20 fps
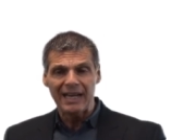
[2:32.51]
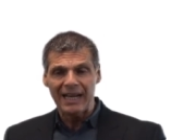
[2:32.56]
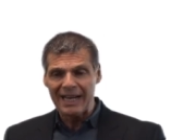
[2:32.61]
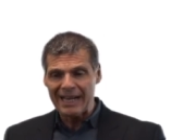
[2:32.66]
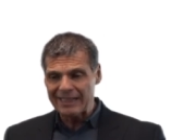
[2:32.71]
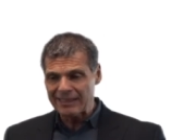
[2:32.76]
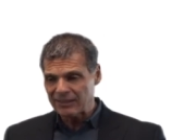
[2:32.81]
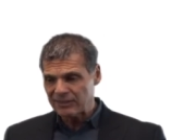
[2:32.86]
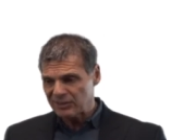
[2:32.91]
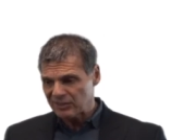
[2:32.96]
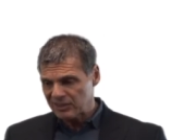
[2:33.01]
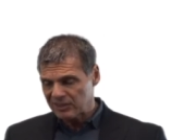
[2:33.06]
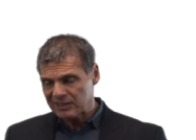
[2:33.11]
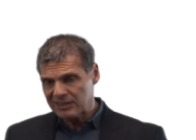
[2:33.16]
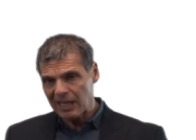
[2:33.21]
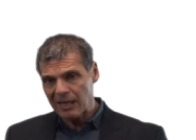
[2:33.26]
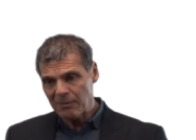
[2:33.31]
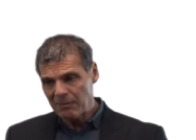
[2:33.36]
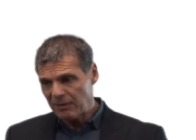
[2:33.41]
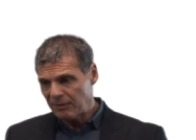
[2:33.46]
And
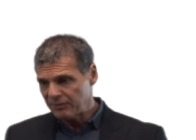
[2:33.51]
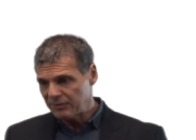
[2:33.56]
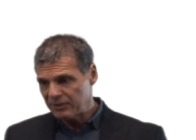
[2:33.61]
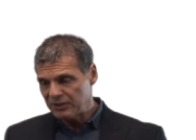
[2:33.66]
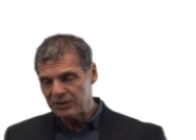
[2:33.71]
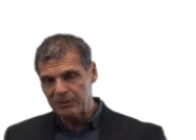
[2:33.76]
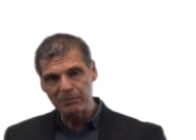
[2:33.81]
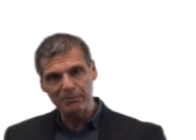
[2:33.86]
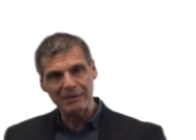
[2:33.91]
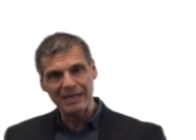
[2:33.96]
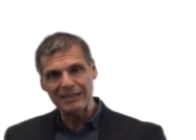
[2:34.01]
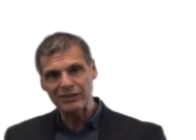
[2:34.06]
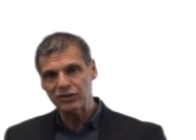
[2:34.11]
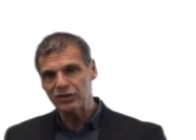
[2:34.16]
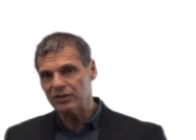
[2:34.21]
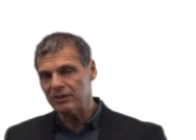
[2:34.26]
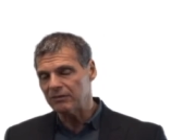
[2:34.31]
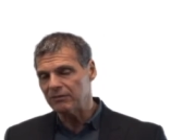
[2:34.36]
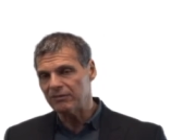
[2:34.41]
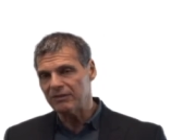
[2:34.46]
some of
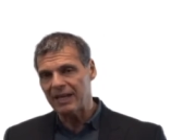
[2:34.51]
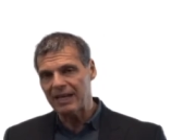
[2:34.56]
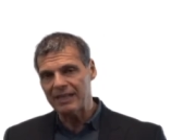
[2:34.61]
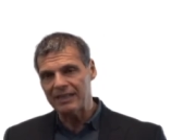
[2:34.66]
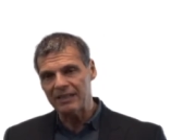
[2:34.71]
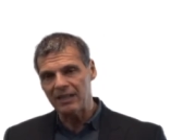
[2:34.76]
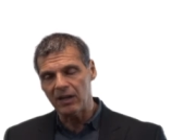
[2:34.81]
dementia and